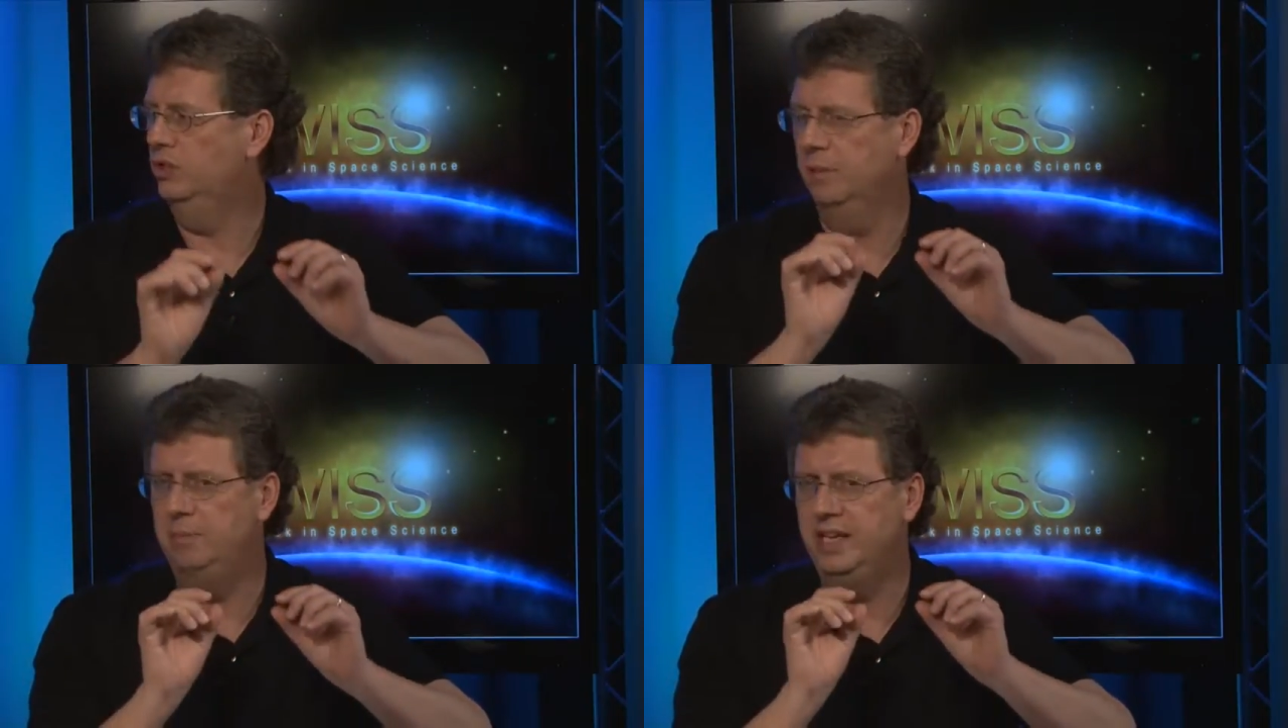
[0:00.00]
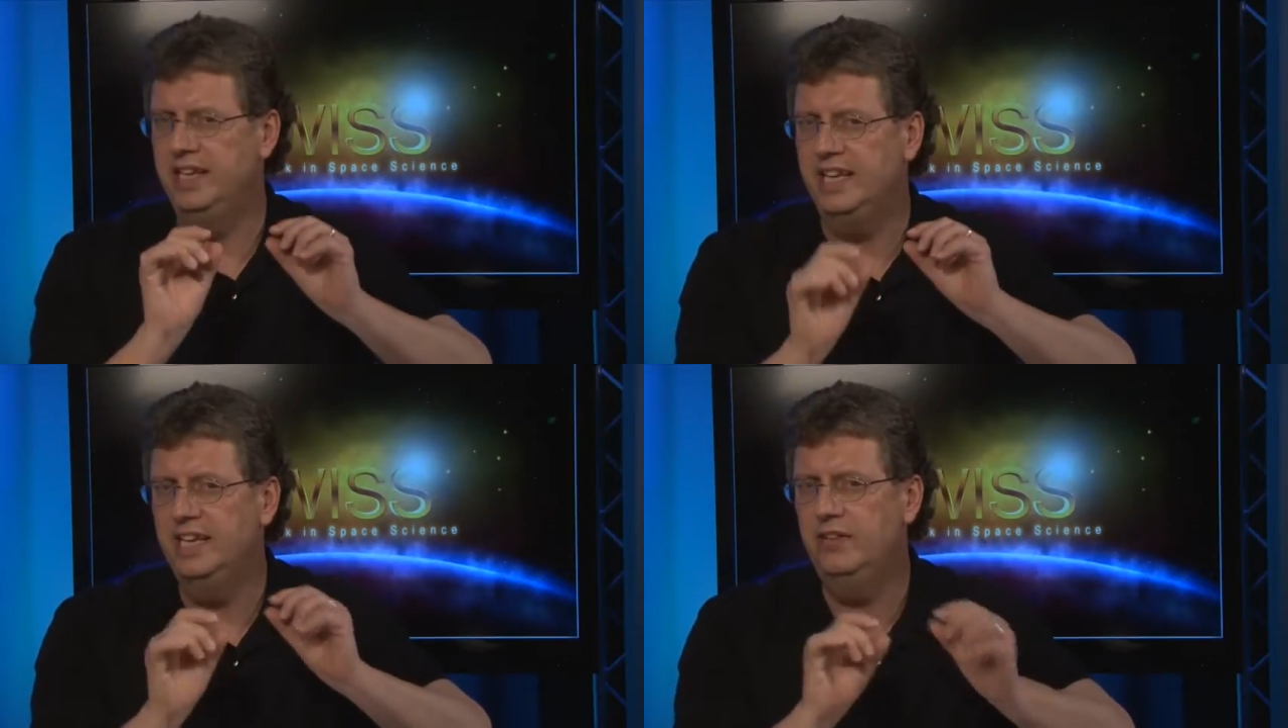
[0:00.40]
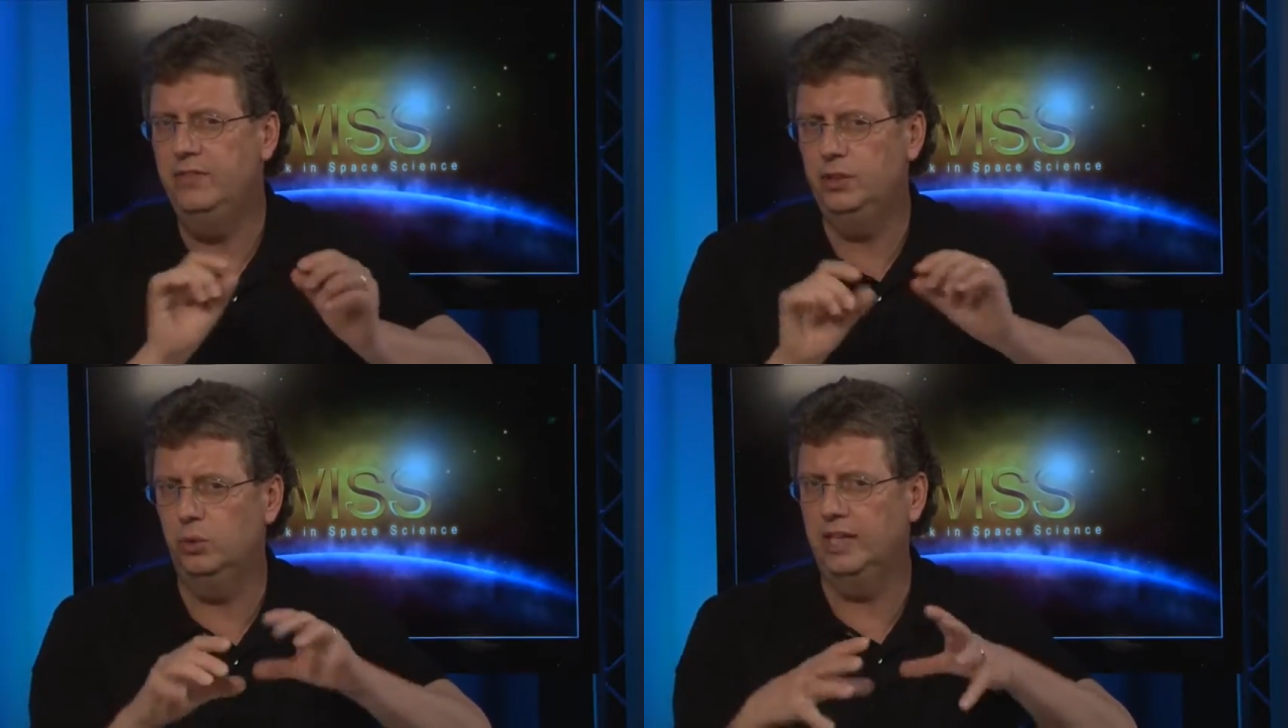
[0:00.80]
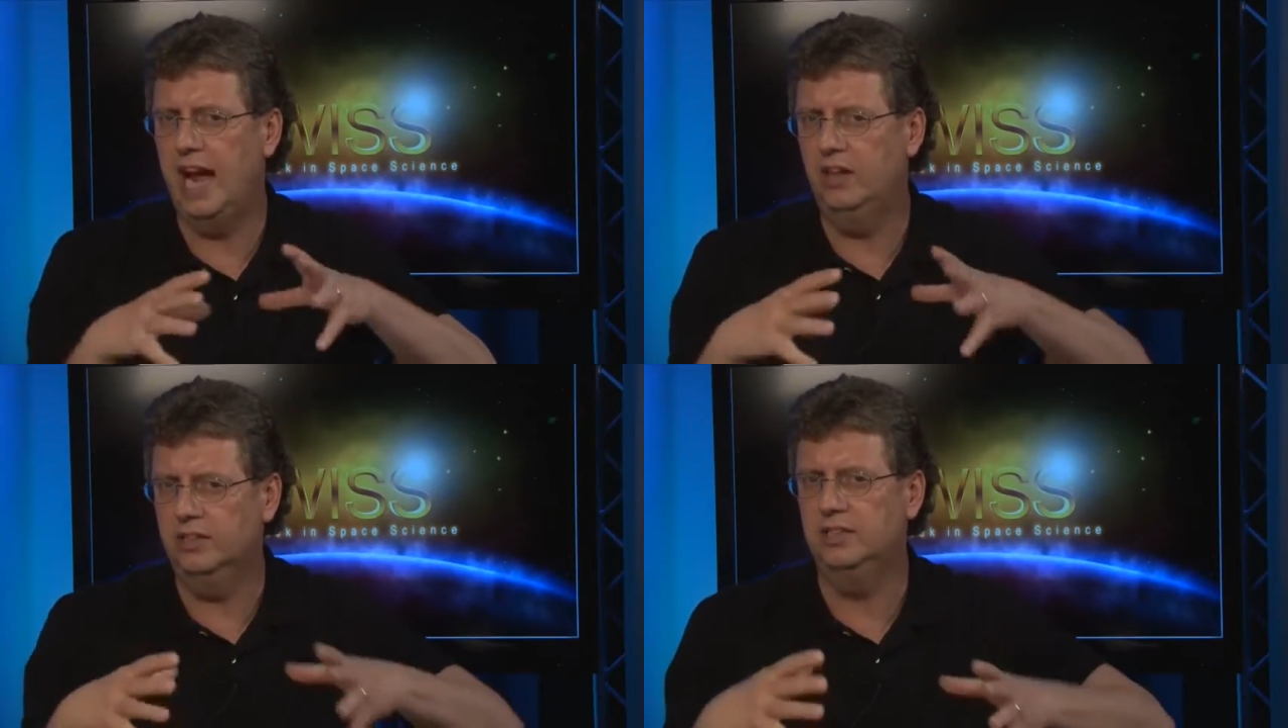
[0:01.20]
to be the individual
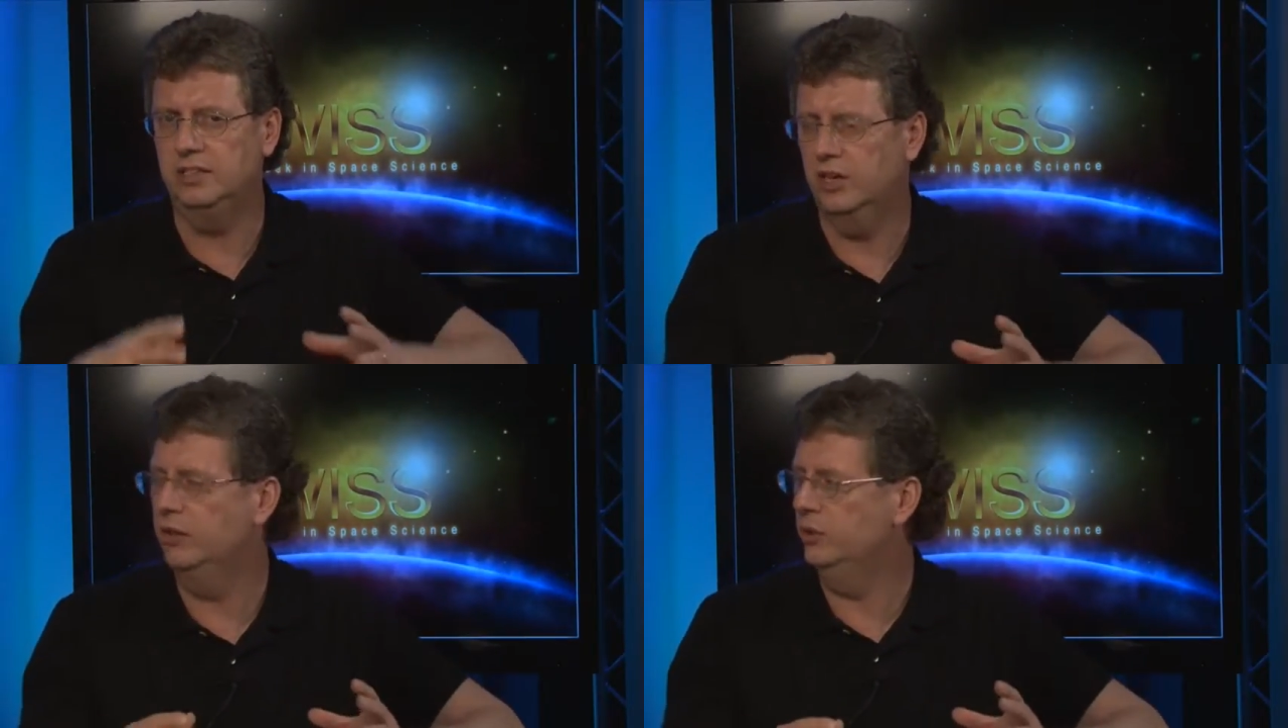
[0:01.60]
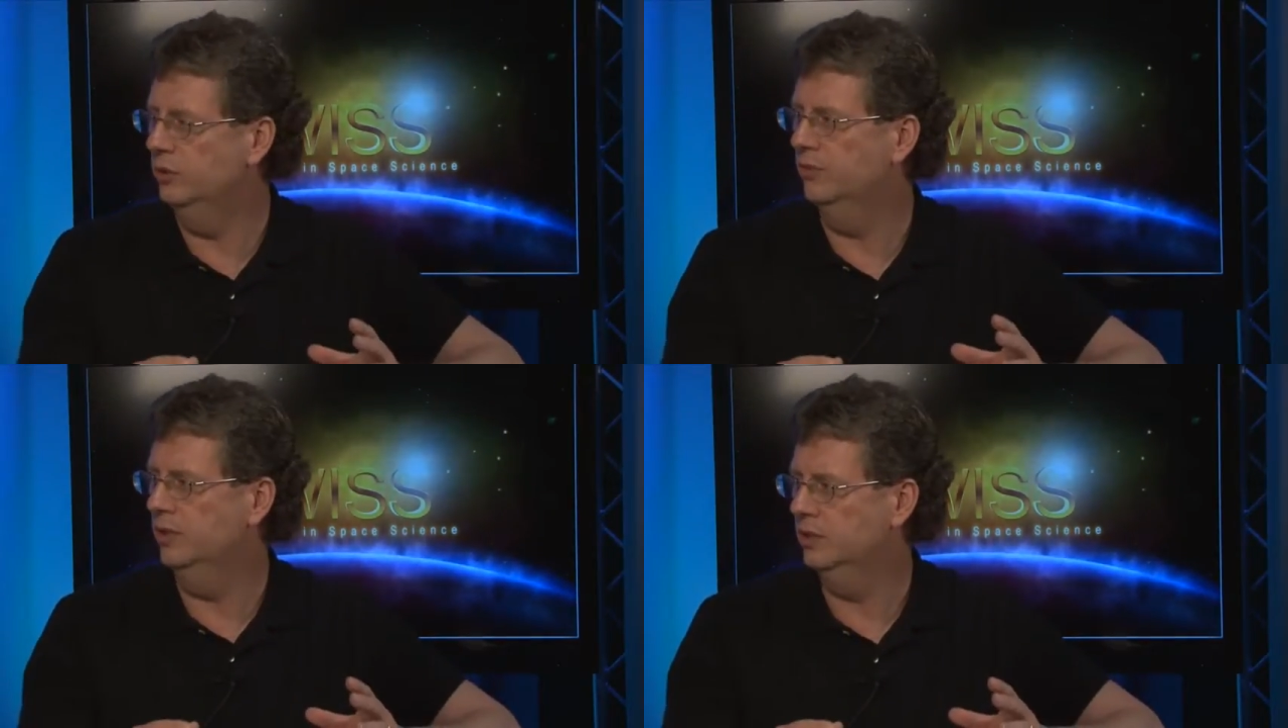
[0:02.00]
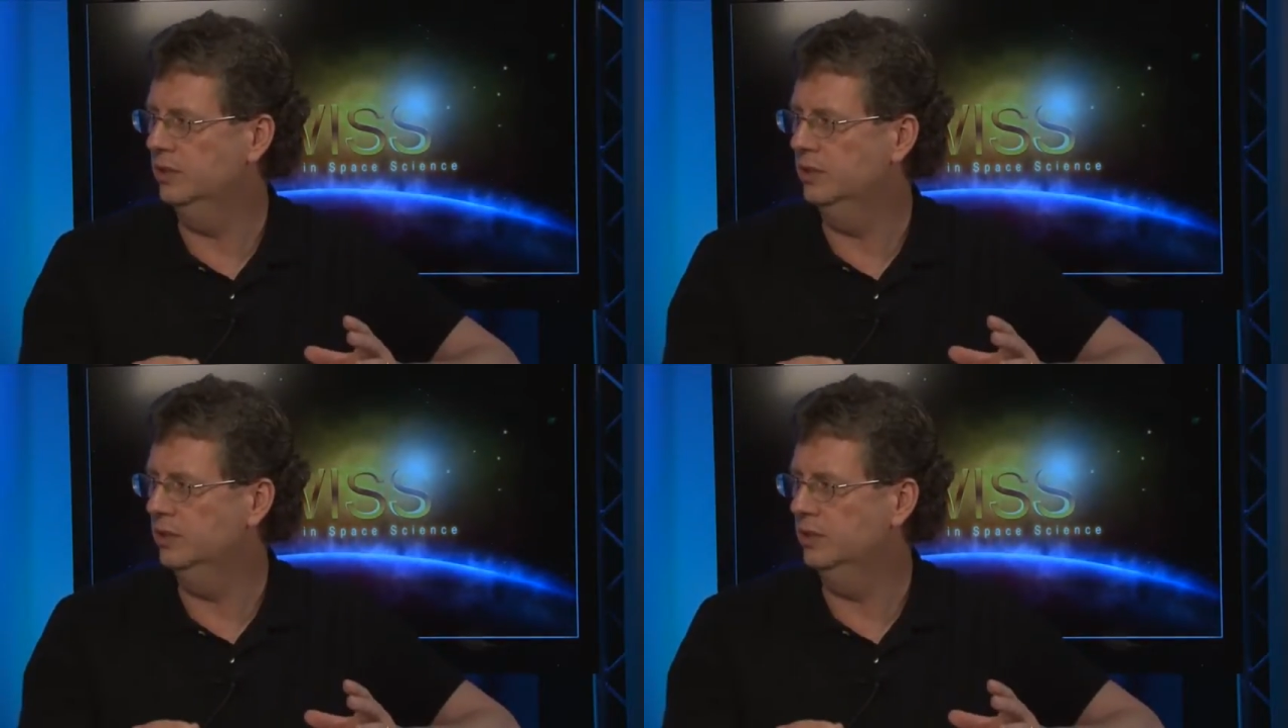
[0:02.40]
galaxies in our universe.